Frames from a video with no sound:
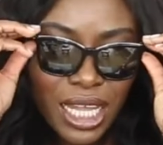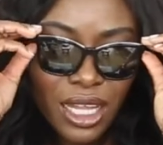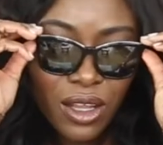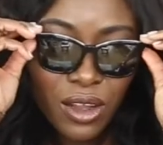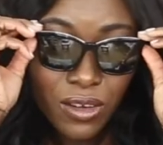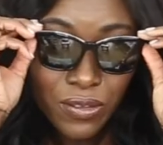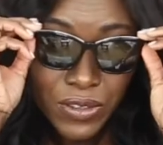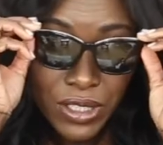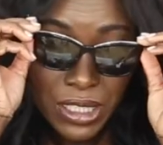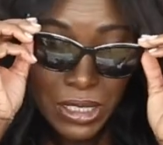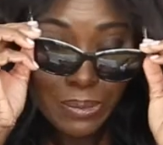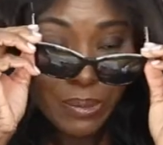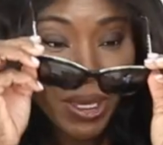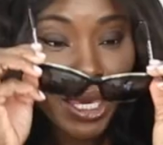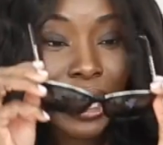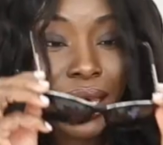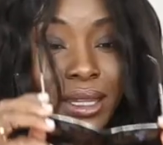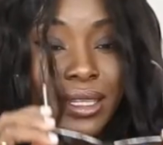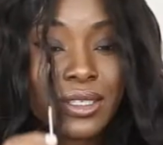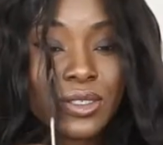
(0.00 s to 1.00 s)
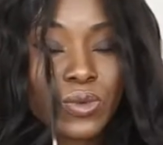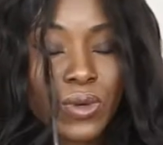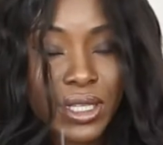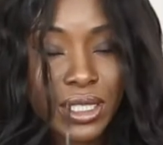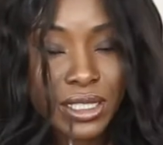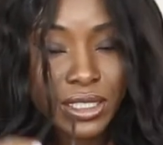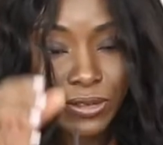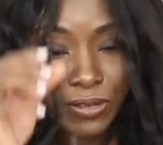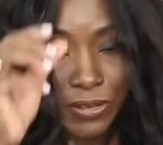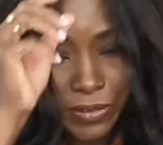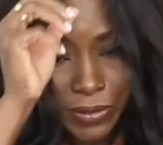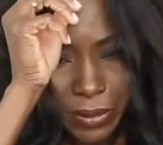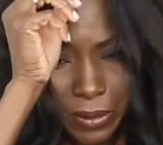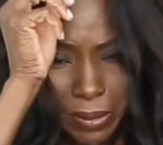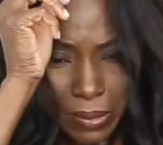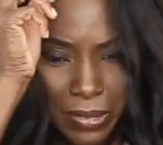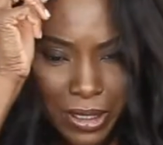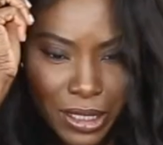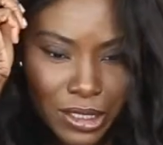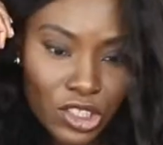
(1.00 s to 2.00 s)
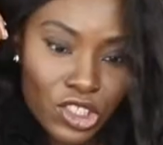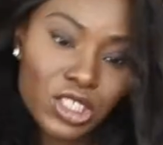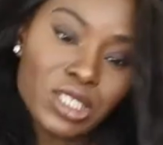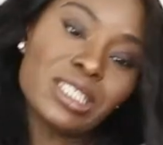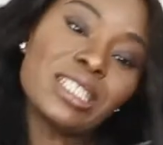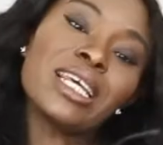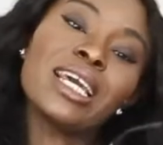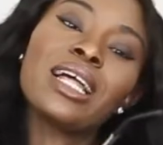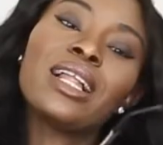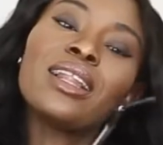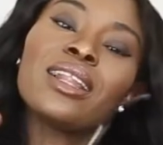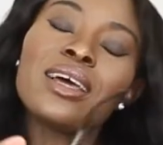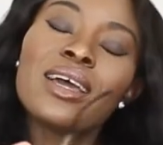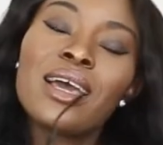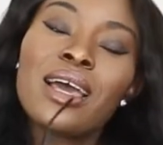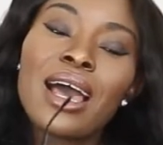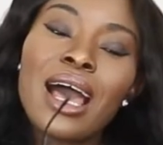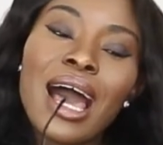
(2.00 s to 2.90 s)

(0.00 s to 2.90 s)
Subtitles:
I love this pair. This one is from Chanel.